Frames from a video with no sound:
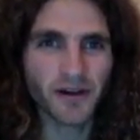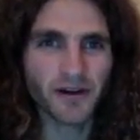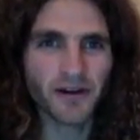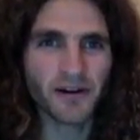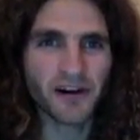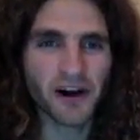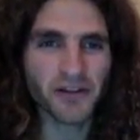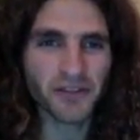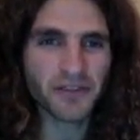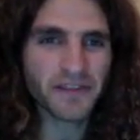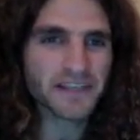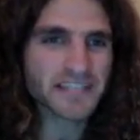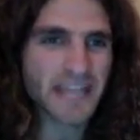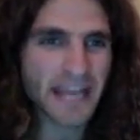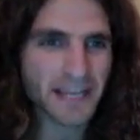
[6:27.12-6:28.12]
All the things that
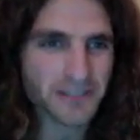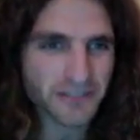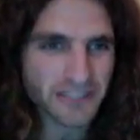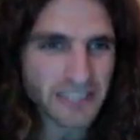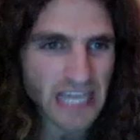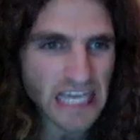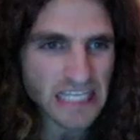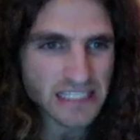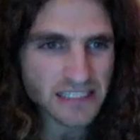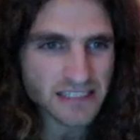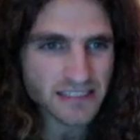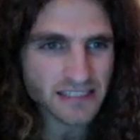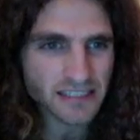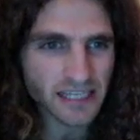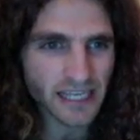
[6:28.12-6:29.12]
Angela does,
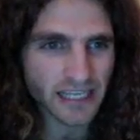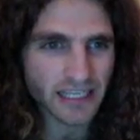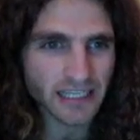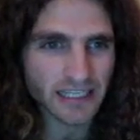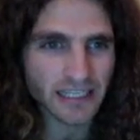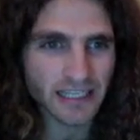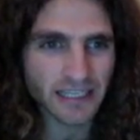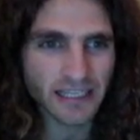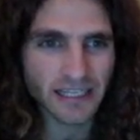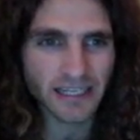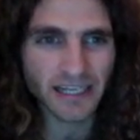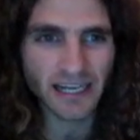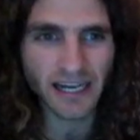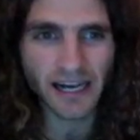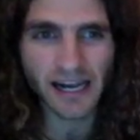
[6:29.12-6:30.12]
like,
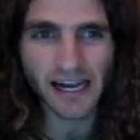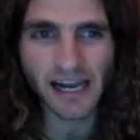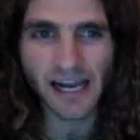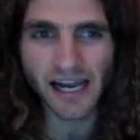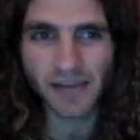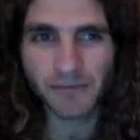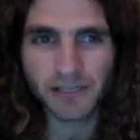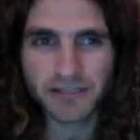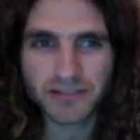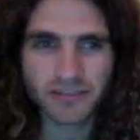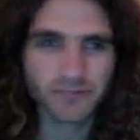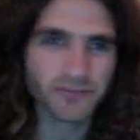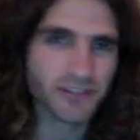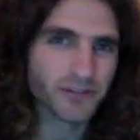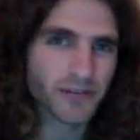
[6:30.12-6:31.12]
I'm extremely
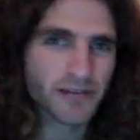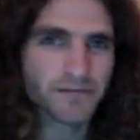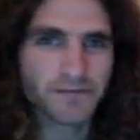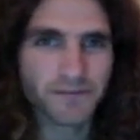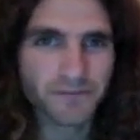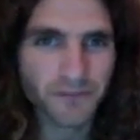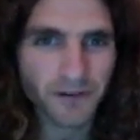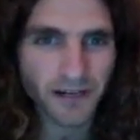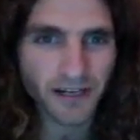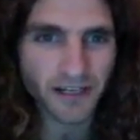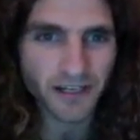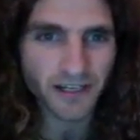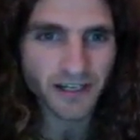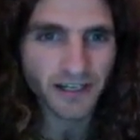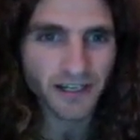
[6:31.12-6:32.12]
grateful for.
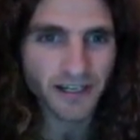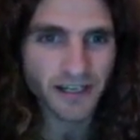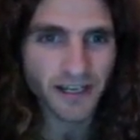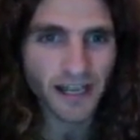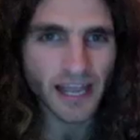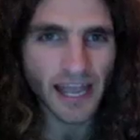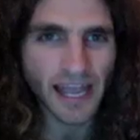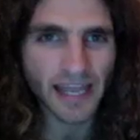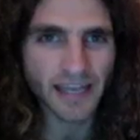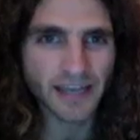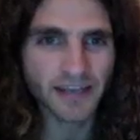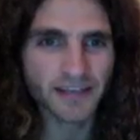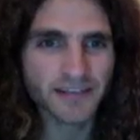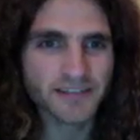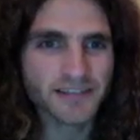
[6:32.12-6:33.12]

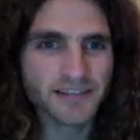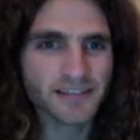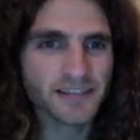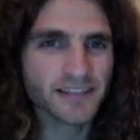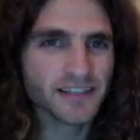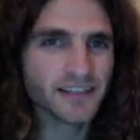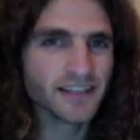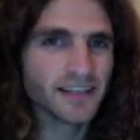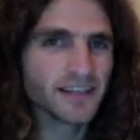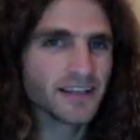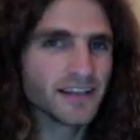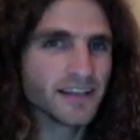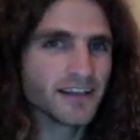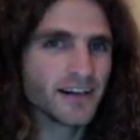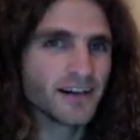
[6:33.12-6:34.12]
And
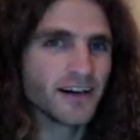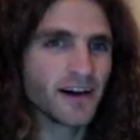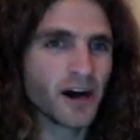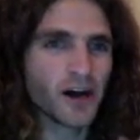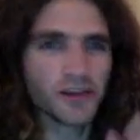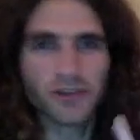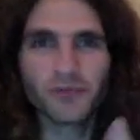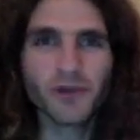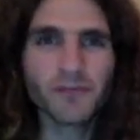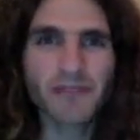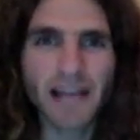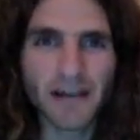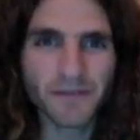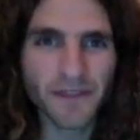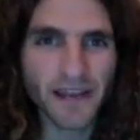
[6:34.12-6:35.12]
all you women out
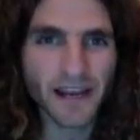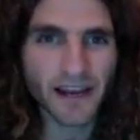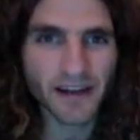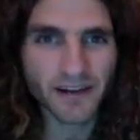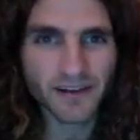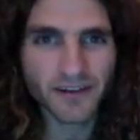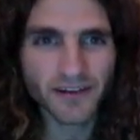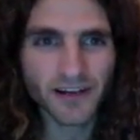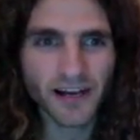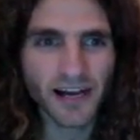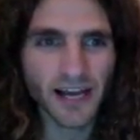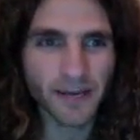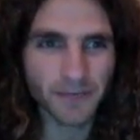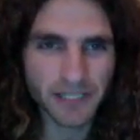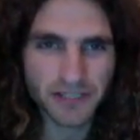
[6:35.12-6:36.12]
there, I'm
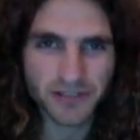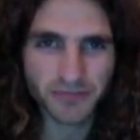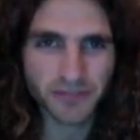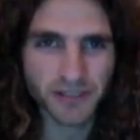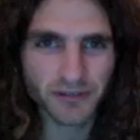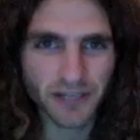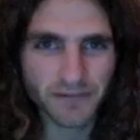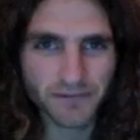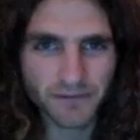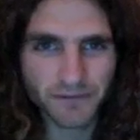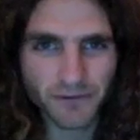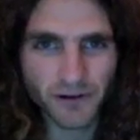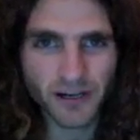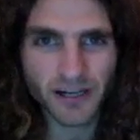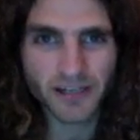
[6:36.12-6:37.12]
extremely grateful
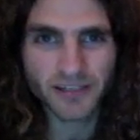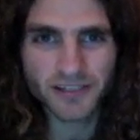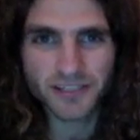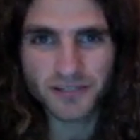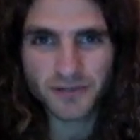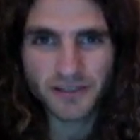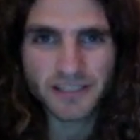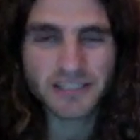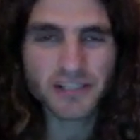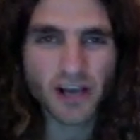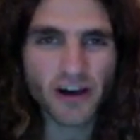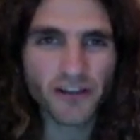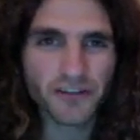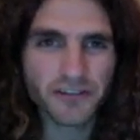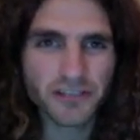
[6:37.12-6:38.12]
for doing this to all the
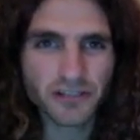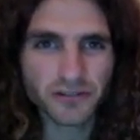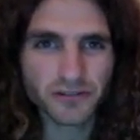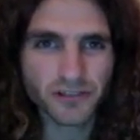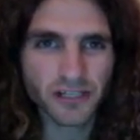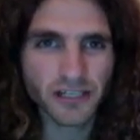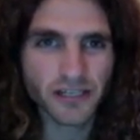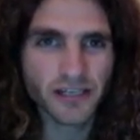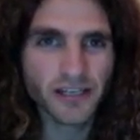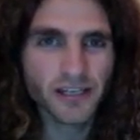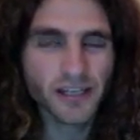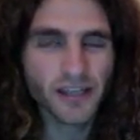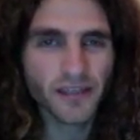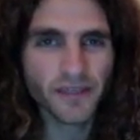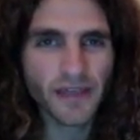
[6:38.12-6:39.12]
children
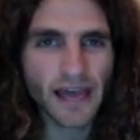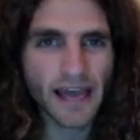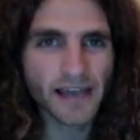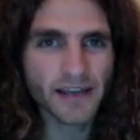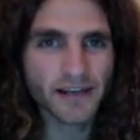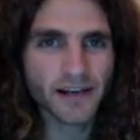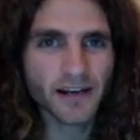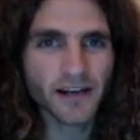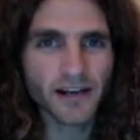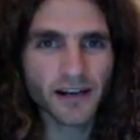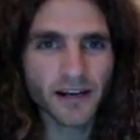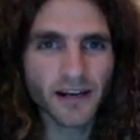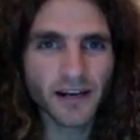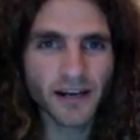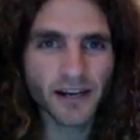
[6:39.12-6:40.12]
that
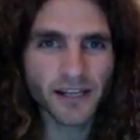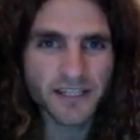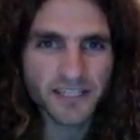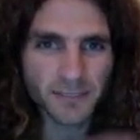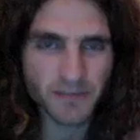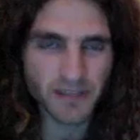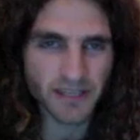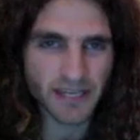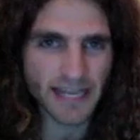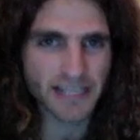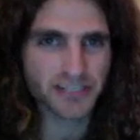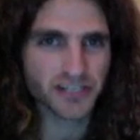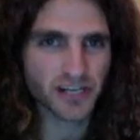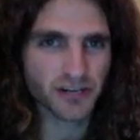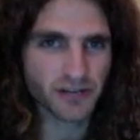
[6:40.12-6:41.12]
is going to be the next
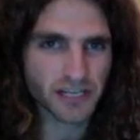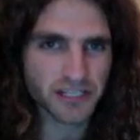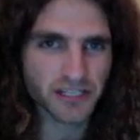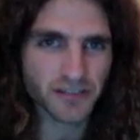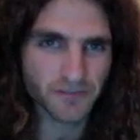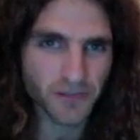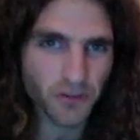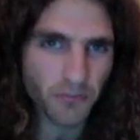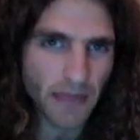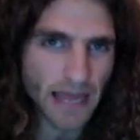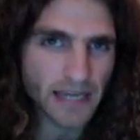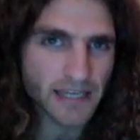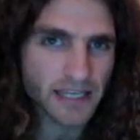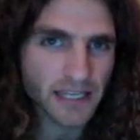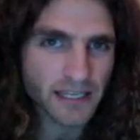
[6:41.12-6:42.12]
generation of
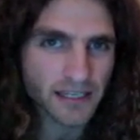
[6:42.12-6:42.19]
humanity.